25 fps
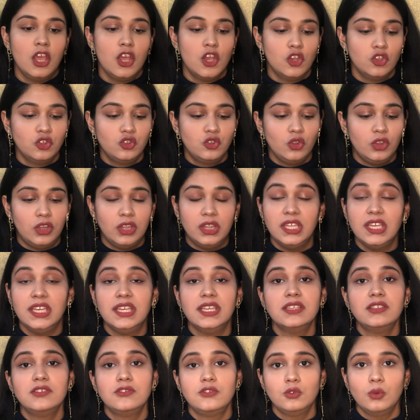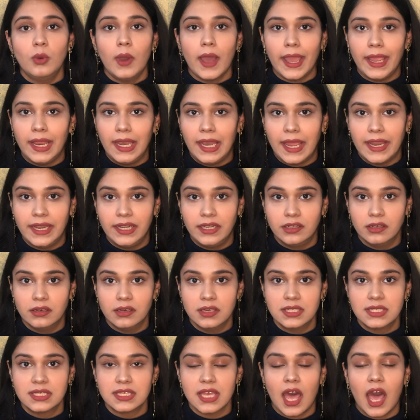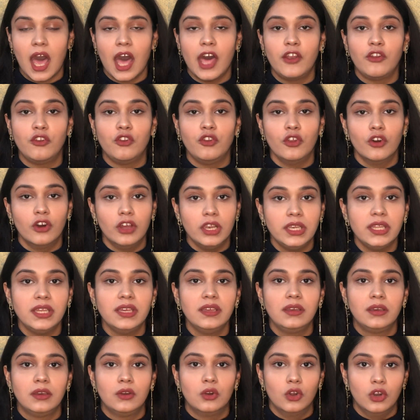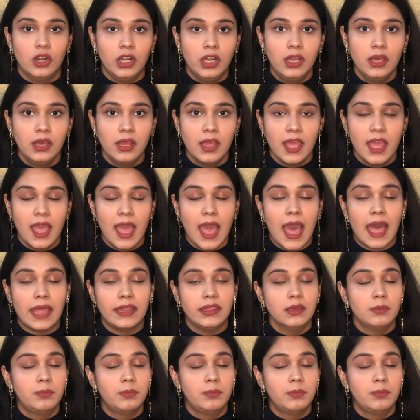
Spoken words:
So these two highlighters are really good, and the